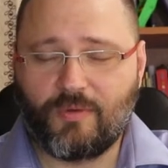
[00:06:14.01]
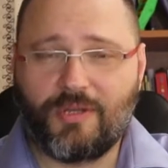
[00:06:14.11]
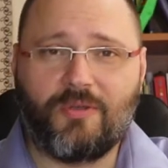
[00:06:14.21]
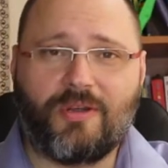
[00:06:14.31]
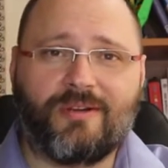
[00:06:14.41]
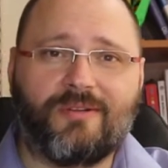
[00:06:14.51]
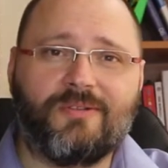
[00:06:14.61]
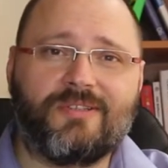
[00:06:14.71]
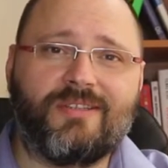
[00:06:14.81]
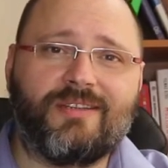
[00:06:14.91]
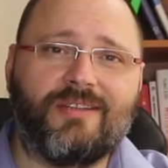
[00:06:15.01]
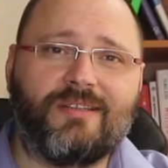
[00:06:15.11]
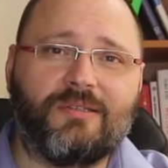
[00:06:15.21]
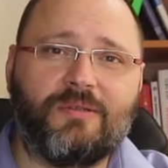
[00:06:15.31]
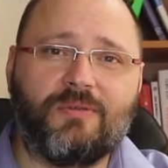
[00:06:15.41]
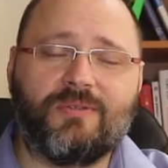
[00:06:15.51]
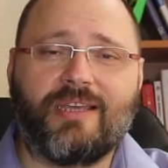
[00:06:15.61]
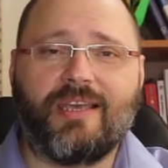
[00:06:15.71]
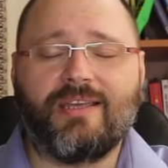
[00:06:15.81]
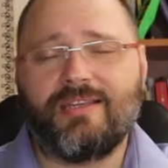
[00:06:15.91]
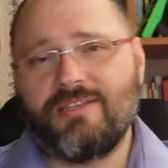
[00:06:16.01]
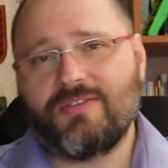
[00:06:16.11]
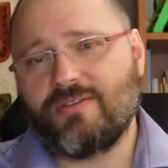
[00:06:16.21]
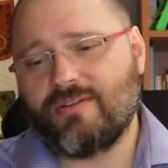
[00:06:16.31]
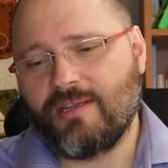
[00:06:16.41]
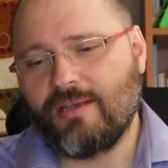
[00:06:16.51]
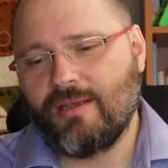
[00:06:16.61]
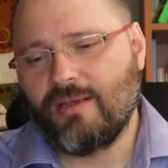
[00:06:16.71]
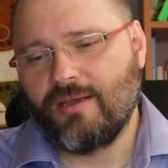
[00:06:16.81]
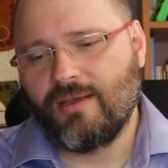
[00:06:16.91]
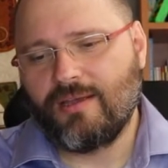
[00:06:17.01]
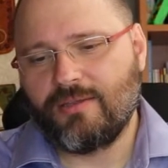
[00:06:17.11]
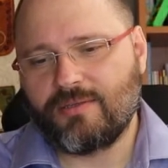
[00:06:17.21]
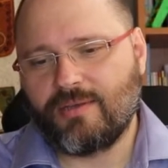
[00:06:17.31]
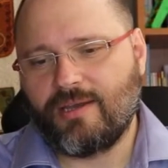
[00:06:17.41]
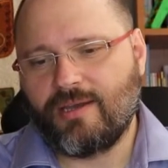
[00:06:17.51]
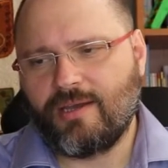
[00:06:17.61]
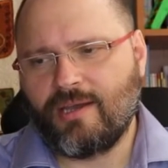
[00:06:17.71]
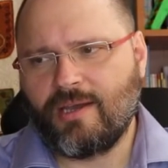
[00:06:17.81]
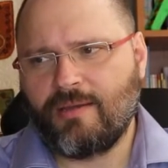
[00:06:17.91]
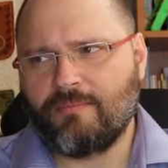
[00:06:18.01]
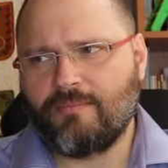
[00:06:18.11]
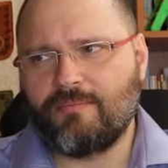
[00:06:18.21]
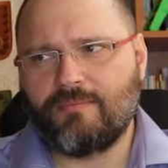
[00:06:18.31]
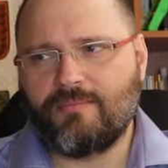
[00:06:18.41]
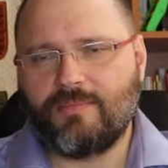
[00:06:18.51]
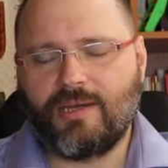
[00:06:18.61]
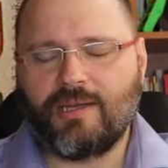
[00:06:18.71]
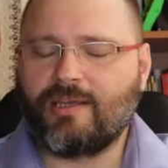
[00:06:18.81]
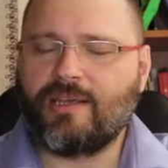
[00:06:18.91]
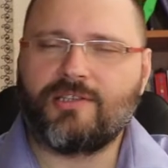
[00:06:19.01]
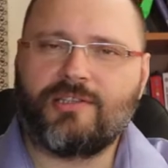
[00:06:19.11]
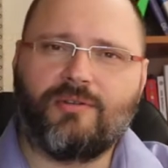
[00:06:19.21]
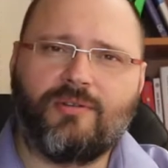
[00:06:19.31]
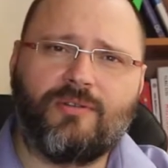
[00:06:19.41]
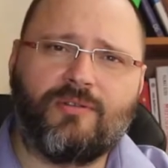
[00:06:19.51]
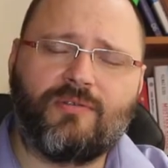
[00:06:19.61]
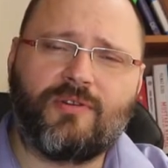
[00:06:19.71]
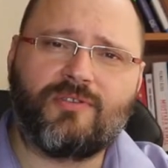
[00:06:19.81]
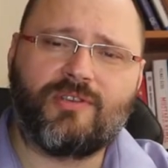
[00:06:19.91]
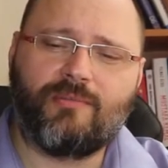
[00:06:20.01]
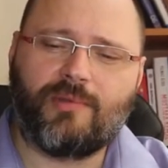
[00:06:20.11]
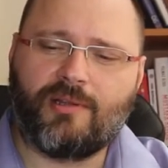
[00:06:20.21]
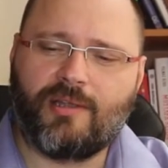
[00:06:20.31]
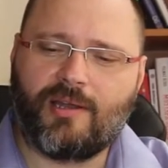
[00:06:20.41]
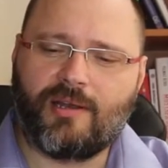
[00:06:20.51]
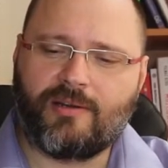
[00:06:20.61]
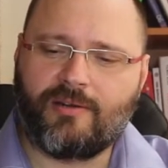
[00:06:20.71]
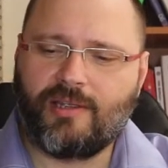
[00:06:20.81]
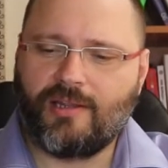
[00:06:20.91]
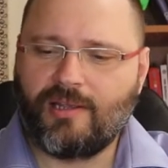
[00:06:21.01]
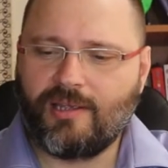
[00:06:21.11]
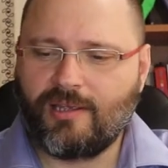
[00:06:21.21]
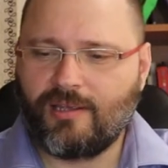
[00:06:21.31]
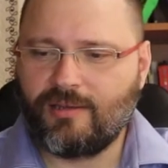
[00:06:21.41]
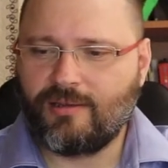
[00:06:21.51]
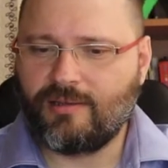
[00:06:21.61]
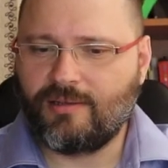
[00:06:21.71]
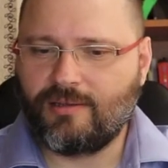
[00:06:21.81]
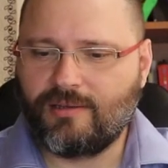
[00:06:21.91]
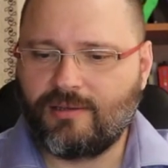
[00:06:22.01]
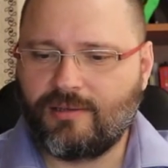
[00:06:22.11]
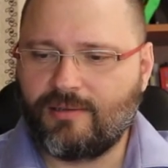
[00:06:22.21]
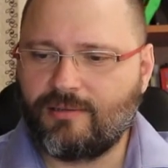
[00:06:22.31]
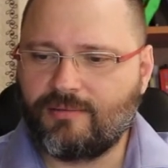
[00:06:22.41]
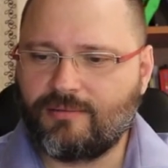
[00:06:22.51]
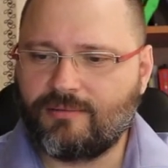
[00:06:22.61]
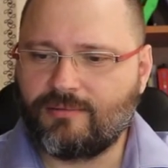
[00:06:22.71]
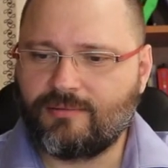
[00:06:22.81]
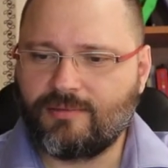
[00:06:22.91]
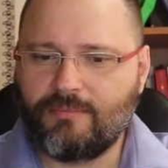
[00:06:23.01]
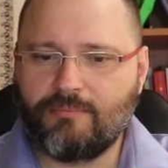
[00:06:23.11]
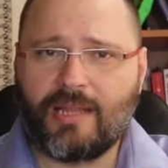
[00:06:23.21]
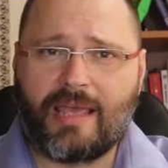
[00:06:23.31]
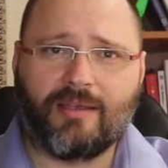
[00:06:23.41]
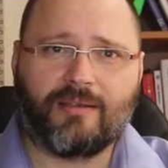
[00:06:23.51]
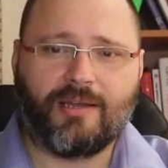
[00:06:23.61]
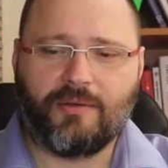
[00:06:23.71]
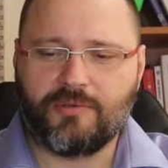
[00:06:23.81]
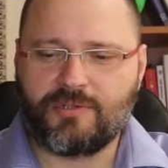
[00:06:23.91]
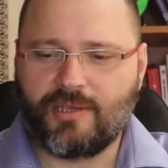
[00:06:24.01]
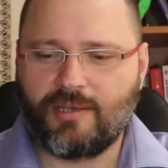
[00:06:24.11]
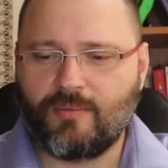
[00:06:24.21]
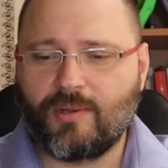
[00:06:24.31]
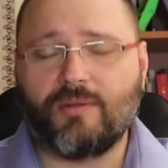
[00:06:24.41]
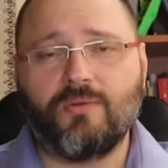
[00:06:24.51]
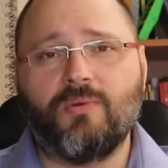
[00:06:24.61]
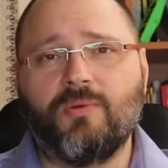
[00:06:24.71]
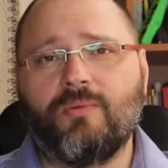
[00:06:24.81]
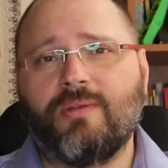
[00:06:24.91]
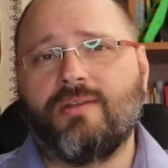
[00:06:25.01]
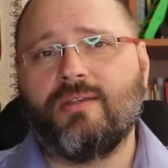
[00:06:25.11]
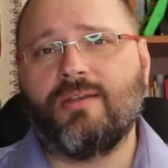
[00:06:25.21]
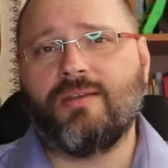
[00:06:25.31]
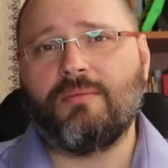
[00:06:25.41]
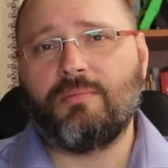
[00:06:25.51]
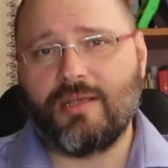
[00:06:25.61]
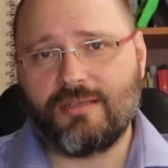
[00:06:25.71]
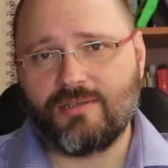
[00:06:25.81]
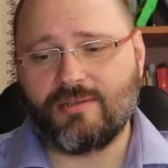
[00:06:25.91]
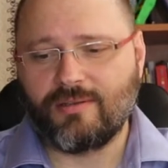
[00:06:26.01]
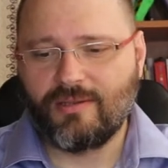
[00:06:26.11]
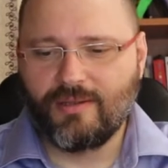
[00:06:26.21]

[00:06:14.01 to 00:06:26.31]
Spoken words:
when you are considering the UK history, I can see only the first time that they are really in blank, I would say, what to do with the Brexit.